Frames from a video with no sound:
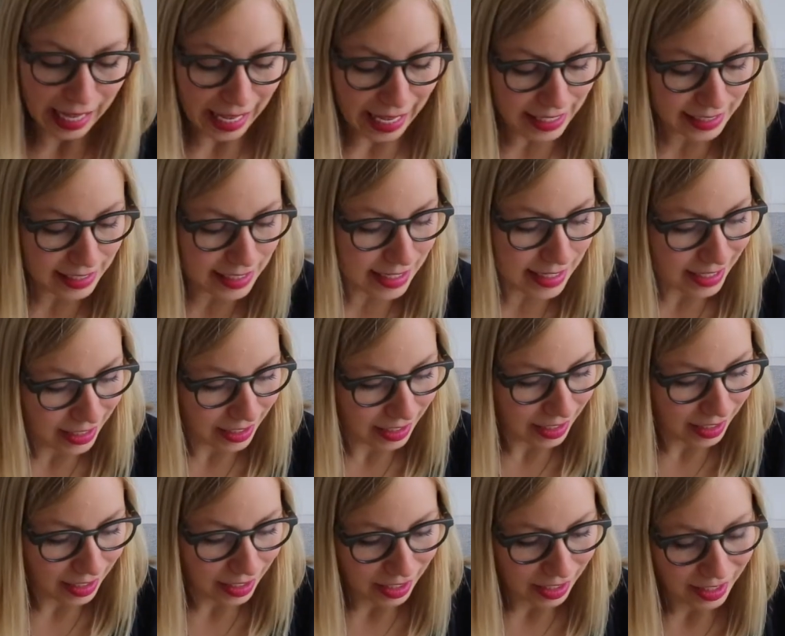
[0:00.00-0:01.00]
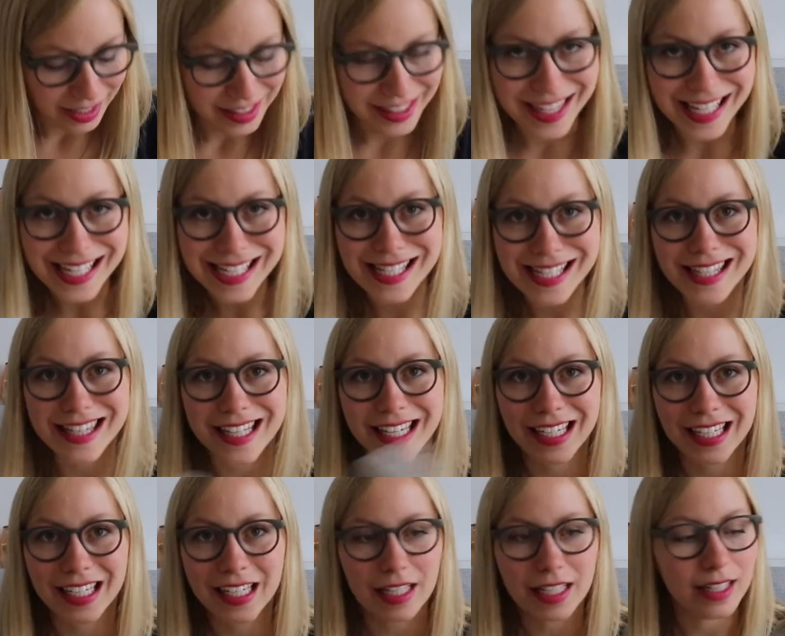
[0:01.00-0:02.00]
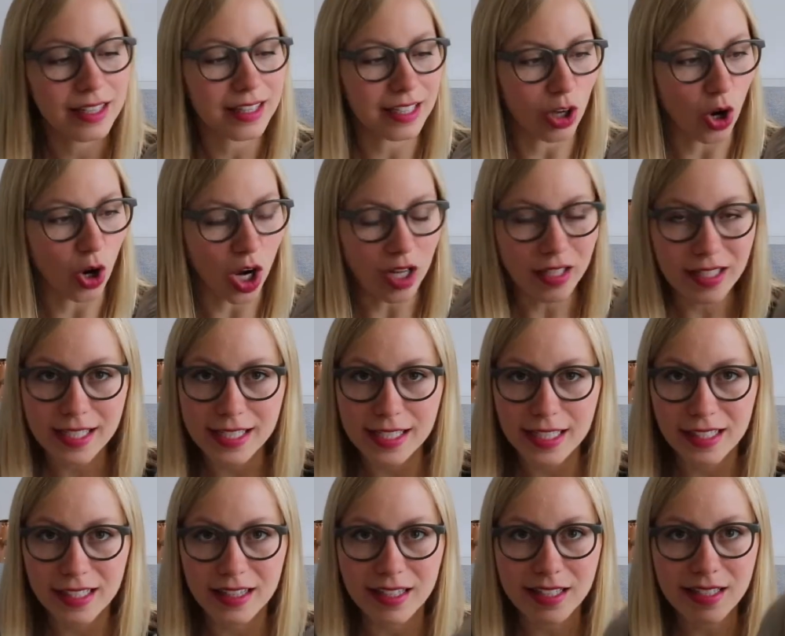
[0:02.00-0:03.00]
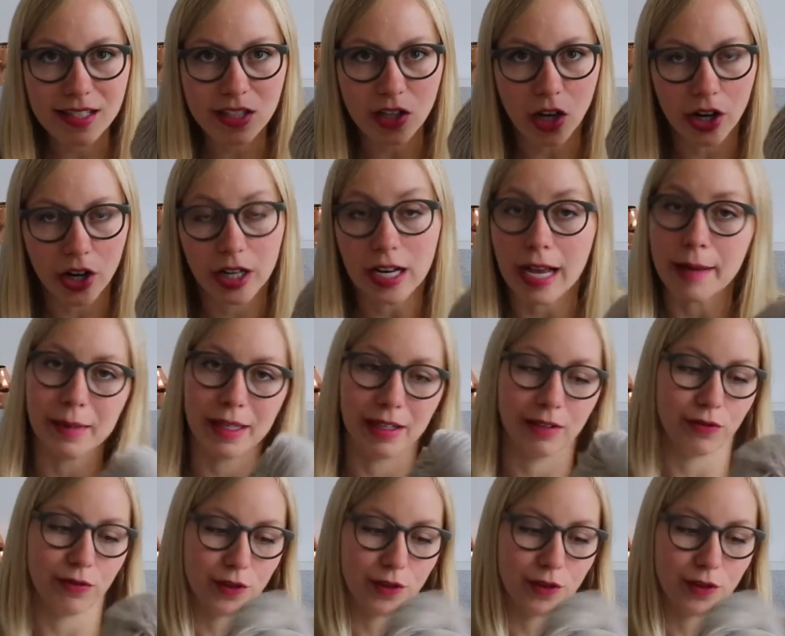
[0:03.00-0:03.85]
And this thing, honestly, this yarn, I mean,